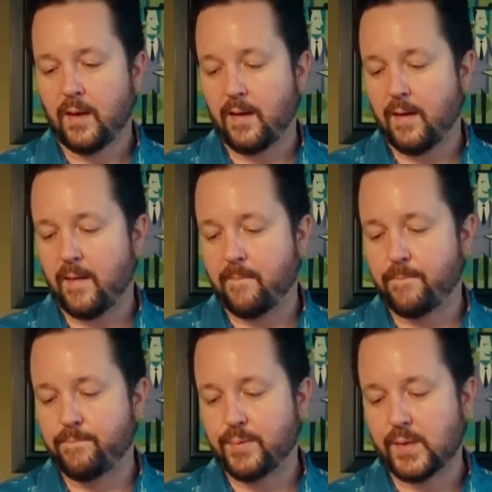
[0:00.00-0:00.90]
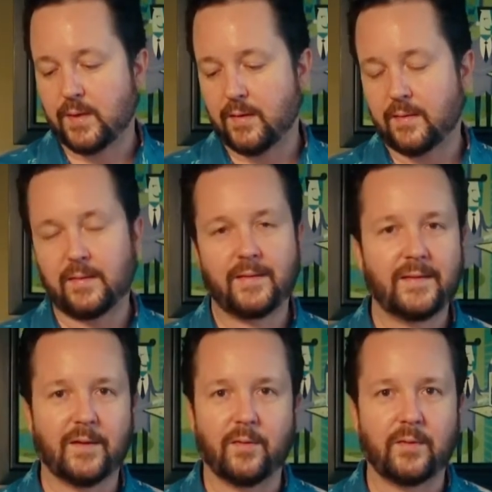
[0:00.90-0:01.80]
Uh, but uh,
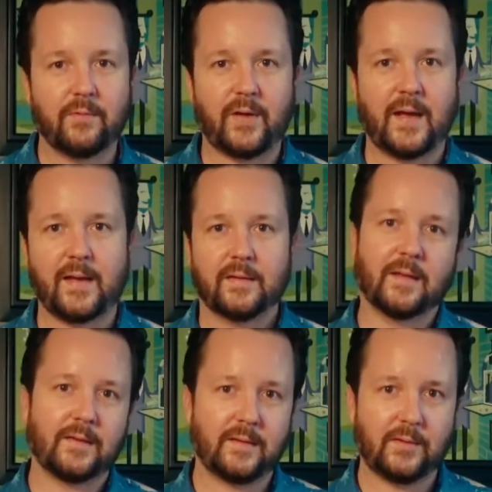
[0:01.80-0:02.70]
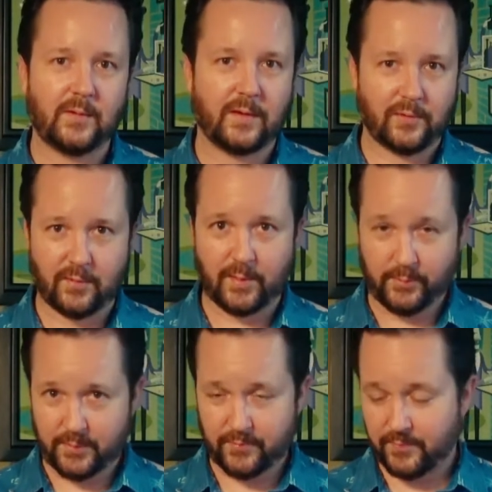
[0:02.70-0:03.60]
you know, if I hadn't liked it, you guys know I
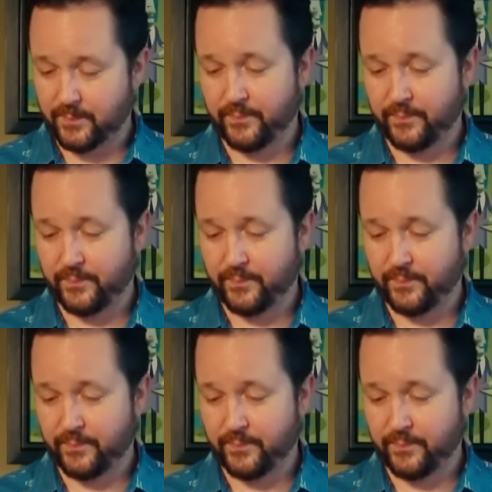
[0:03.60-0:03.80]
would have